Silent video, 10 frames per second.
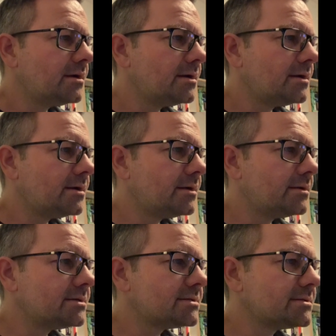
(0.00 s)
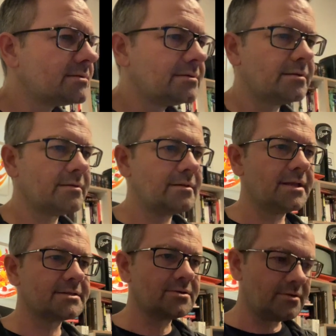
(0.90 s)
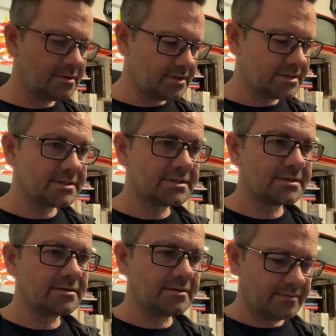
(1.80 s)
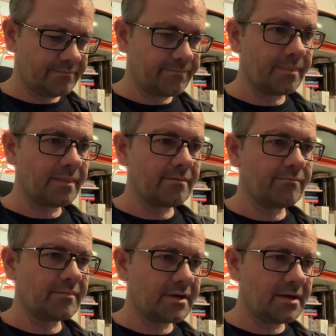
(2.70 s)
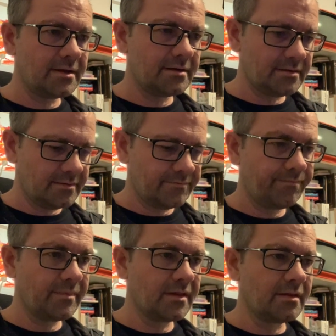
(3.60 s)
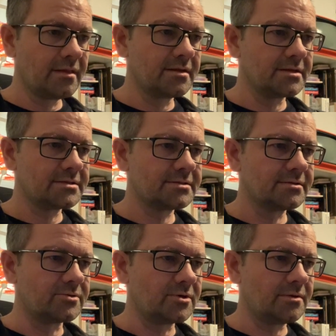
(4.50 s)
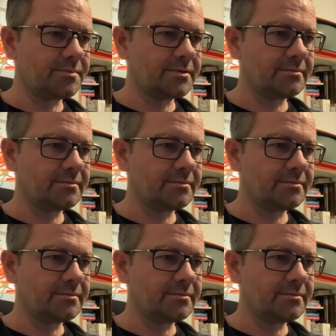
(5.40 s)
And let's call this can this drop.